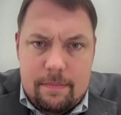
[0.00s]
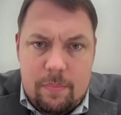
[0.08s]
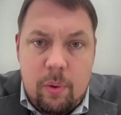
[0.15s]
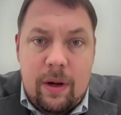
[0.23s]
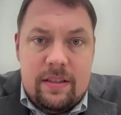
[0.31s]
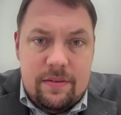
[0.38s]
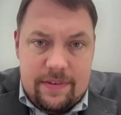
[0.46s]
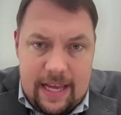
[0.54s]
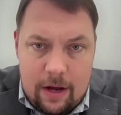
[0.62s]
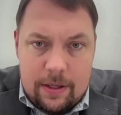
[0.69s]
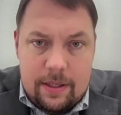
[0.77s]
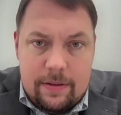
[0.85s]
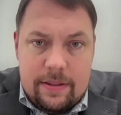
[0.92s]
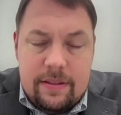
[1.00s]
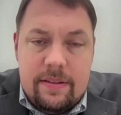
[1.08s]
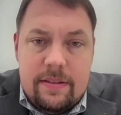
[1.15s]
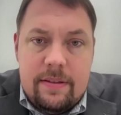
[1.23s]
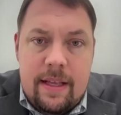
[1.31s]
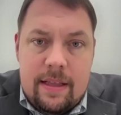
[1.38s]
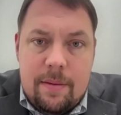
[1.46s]
points of
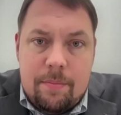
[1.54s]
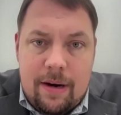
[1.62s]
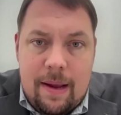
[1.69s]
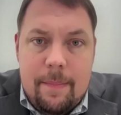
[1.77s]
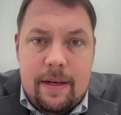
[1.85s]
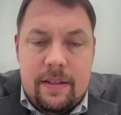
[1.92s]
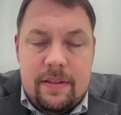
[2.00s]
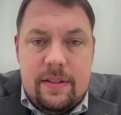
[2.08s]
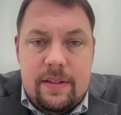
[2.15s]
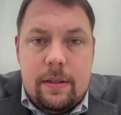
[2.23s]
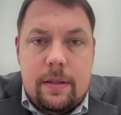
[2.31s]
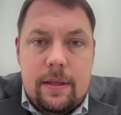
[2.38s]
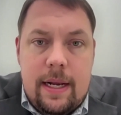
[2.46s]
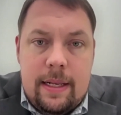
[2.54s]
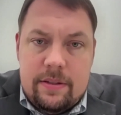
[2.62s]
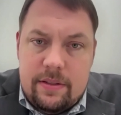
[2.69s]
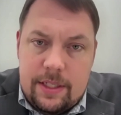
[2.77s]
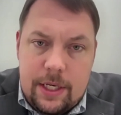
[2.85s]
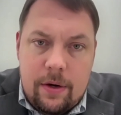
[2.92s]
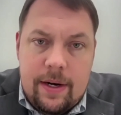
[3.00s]
calculus that the prime minister and the
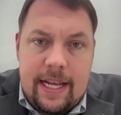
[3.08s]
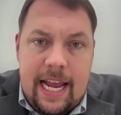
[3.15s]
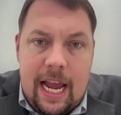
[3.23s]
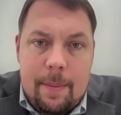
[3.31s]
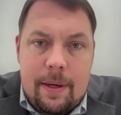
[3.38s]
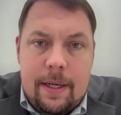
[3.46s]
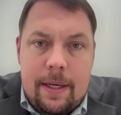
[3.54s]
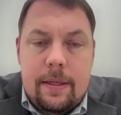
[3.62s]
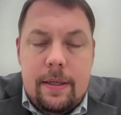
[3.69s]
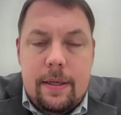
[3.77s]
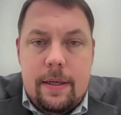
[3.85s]
security cabinet